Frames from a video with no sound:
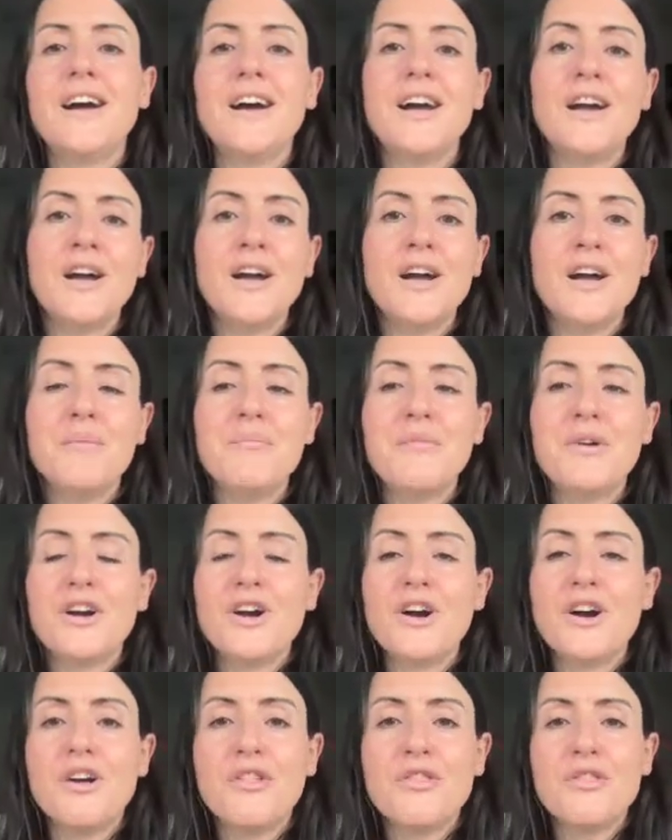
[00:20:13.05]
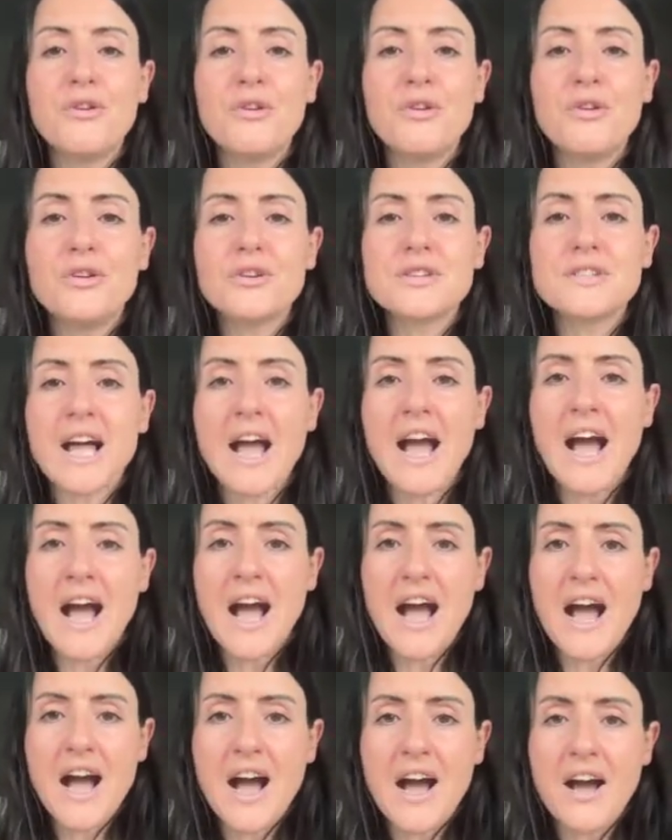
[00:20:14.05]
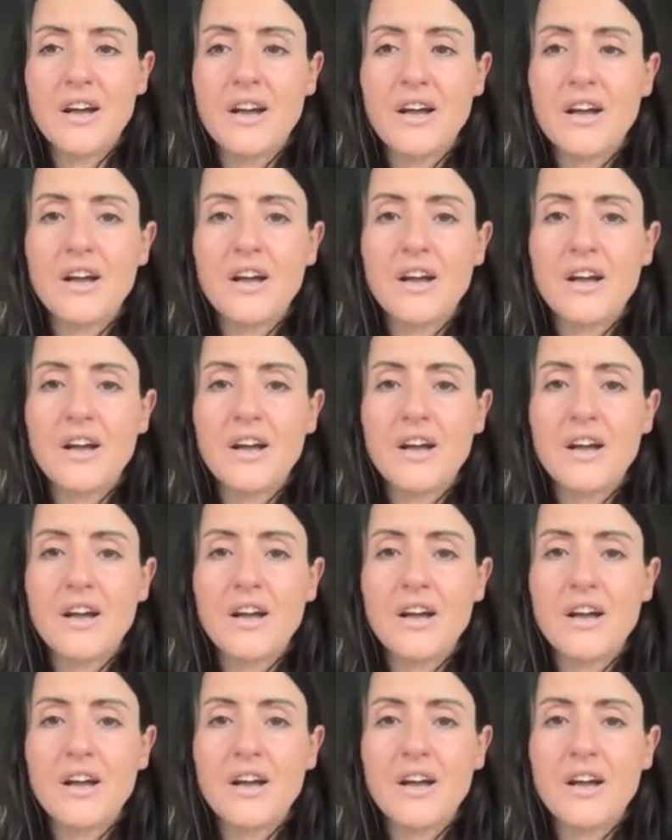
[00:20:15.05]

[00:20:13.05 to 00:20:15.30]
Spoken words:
Those are